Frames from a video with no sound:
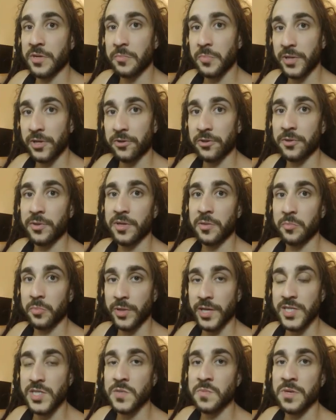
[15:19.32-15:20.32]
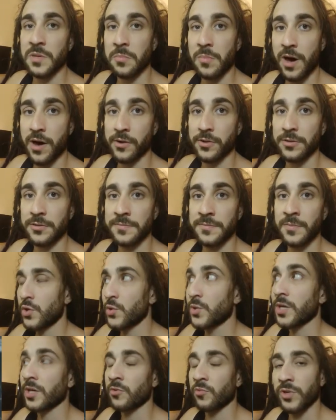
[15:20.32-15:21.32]
Imperial emplacement model.
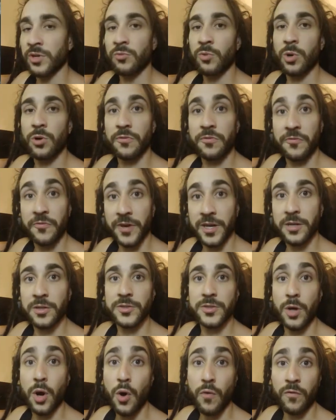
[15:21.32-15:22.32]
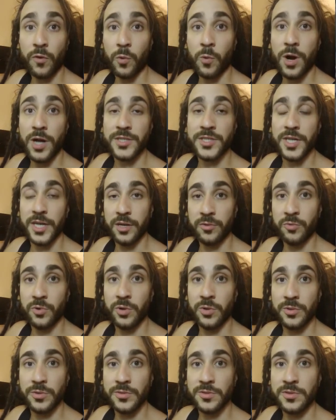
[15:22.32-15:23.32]
You can reroll failed Overwatch hit
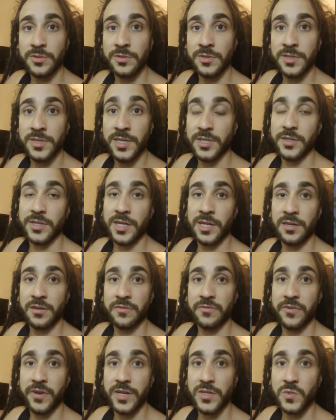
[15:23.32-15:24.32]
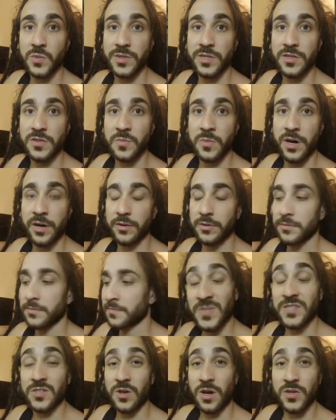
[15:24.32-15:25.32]
rolls till the end of the phase with this model.
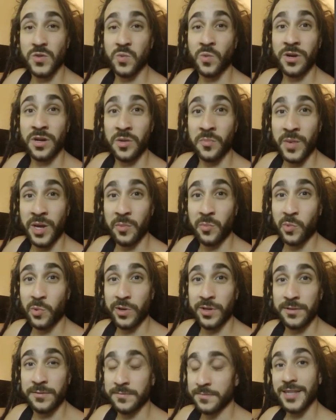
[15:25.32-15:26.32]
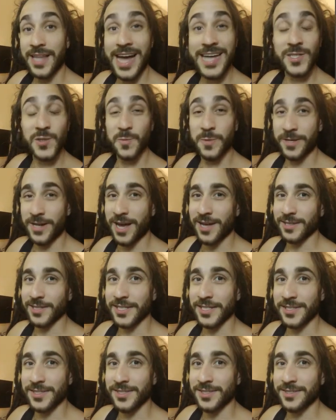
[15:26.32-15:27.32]
This costs 1 command point. Last but not
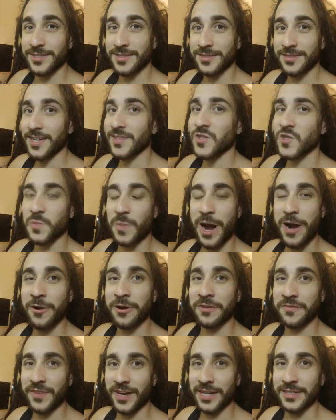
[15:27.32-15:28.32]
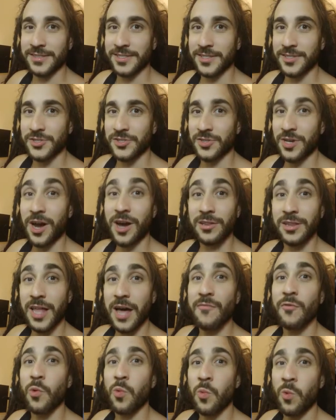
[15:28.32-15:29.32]
least, Inspiring Vantage,
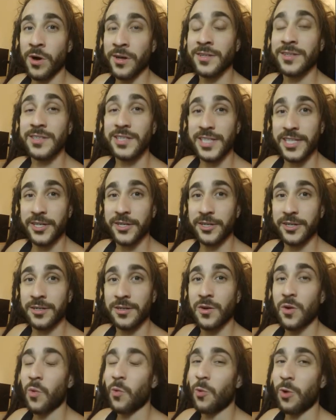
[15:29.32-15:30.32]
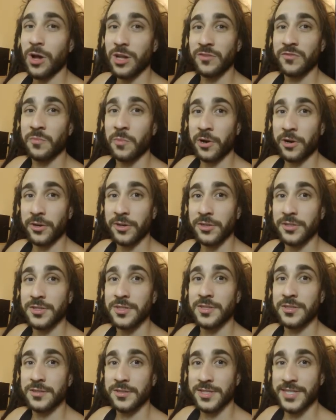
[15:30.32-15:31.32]
level 1 leader, Wall of
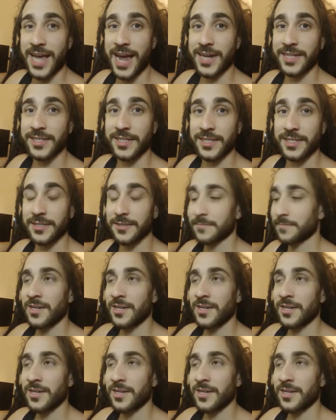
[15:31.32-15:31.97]
Martyrs tactic.